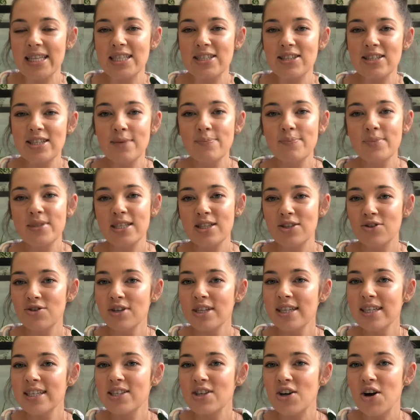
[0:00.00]
tips and
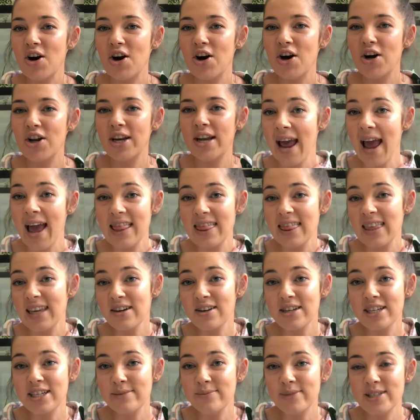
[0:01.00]
tricks on
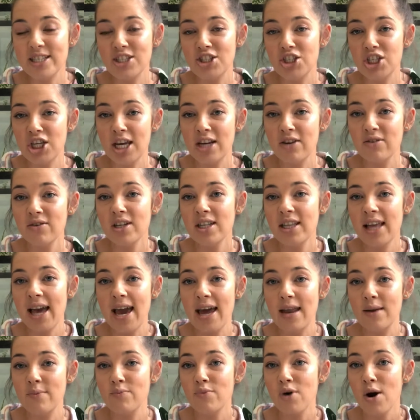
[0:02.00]
anthuriums in general
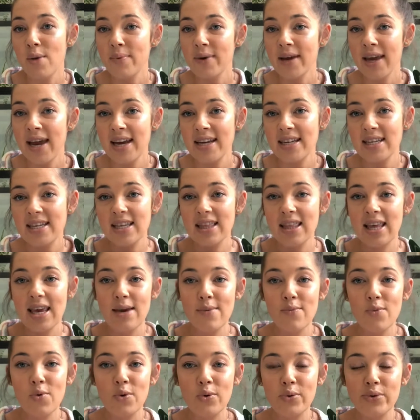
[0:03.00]
and propagating
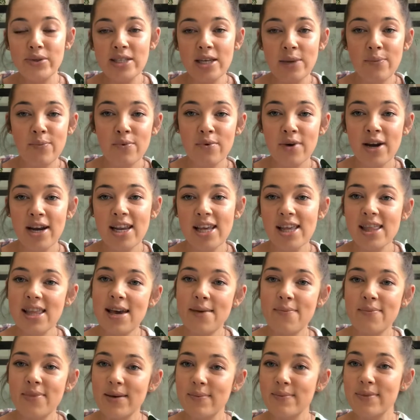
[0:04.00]
them or separating
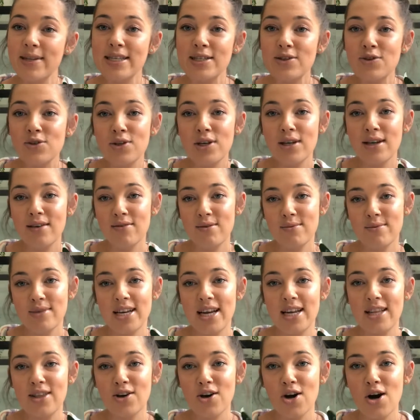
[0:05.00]
them, then please do leave them down
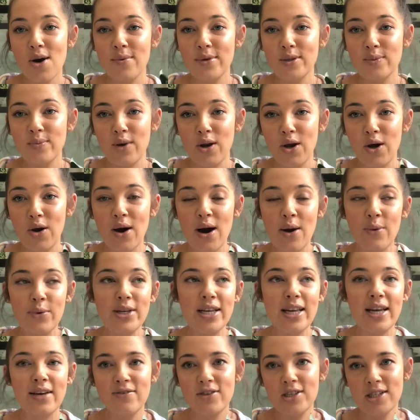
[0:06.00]
in the comments below. I would
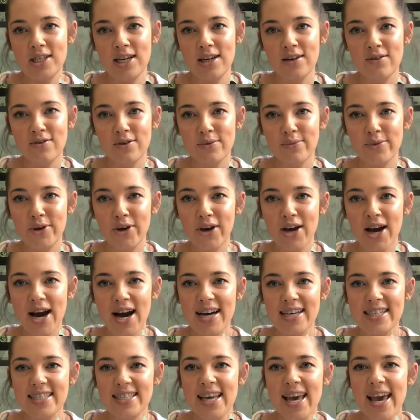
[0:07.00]
love to hear from you
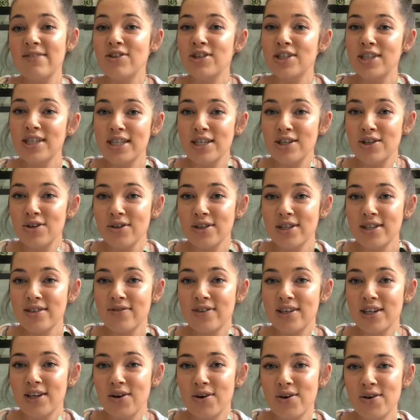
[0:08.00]
guys. If you did enjoy this
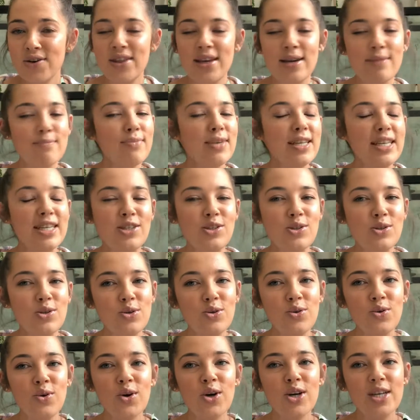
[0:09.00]
video, then please
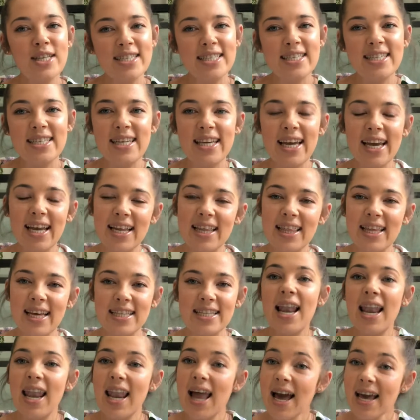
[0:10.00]
do consider hitting that
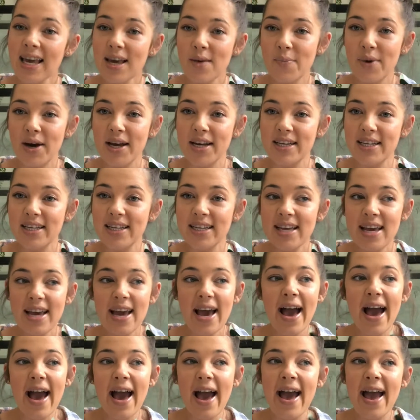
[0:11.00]
like button.
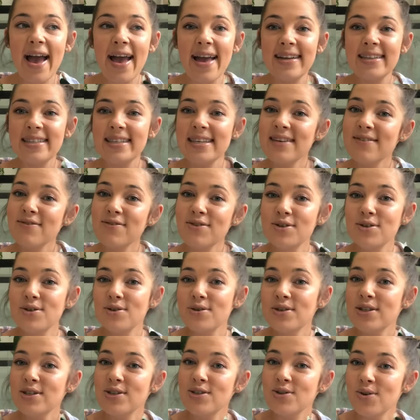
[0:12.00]
And if you do
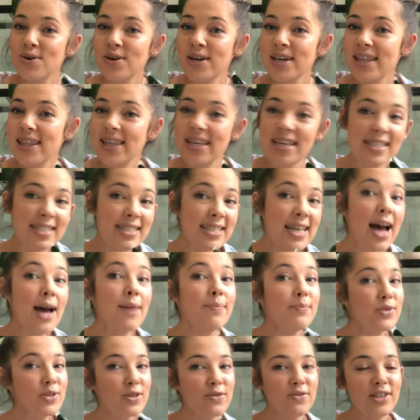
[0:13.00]
enjoy these
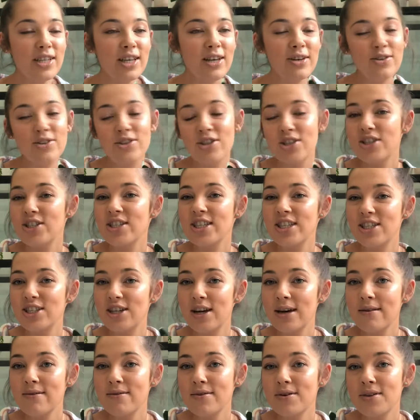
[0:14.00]
types of videos just in
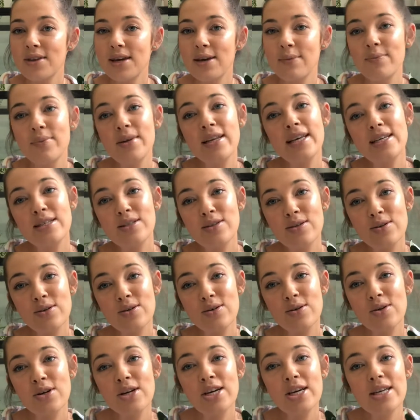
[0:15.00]
general, then please
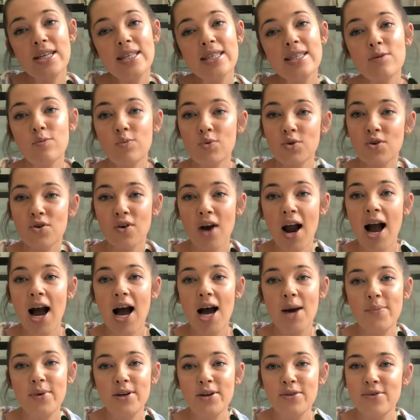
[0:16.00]
do subscribe.
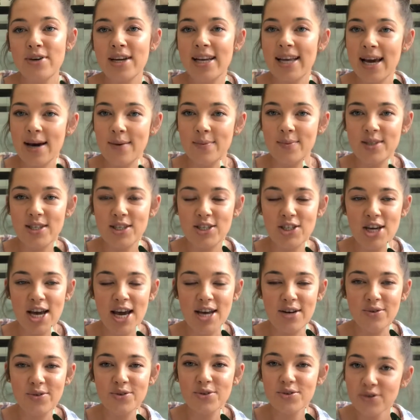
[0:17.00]
It really helps the
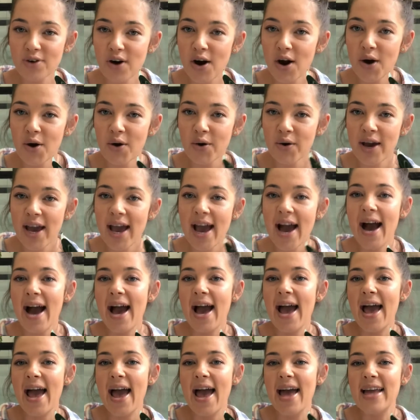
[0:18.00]
channel grow,
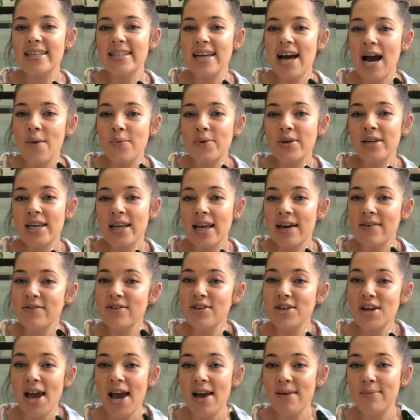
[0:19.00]
and I would love
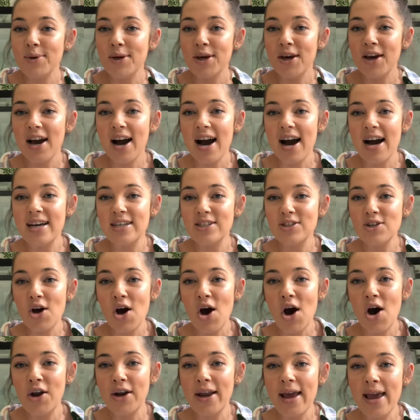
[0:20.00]
to have you guys
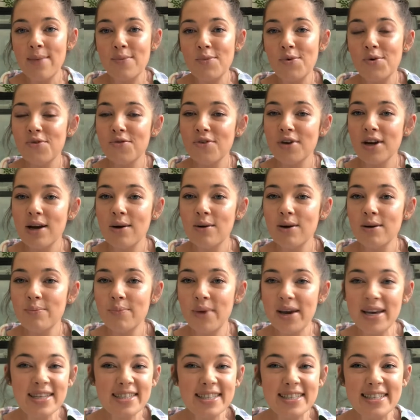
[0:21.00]
on a more frequent
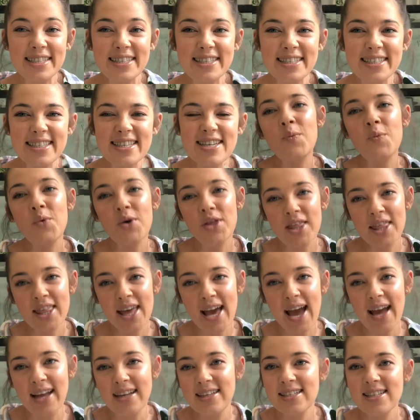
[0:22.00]
basis. With
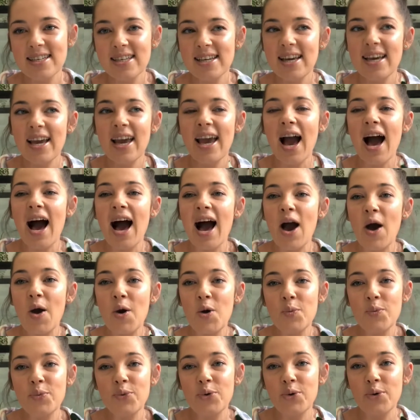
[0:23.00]
that, I
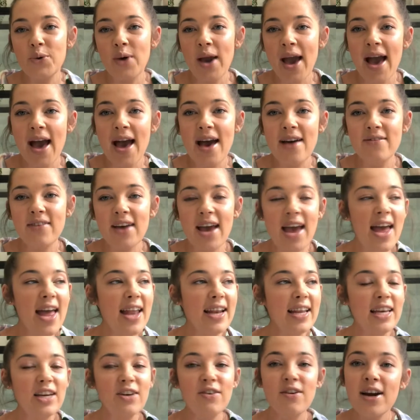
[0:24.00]
hope you have an
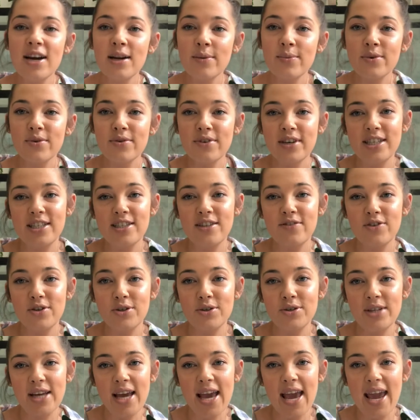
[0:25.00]
incredible rest of your
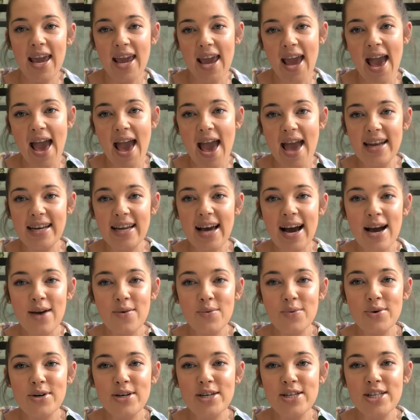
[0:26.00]
day, and I
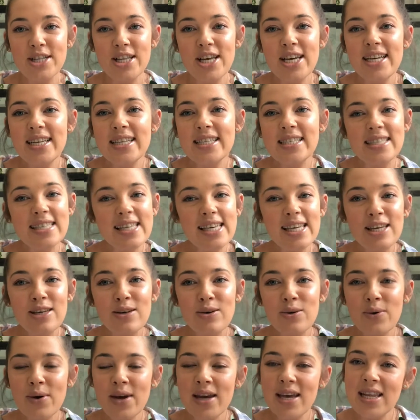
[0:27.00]
will see
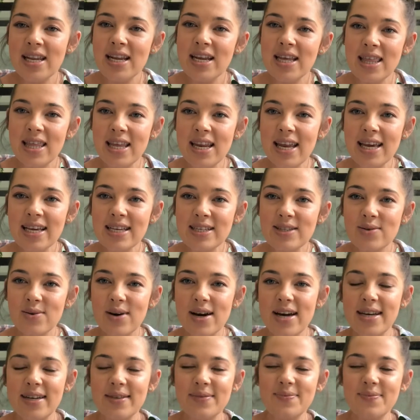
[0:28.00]
you in the next one.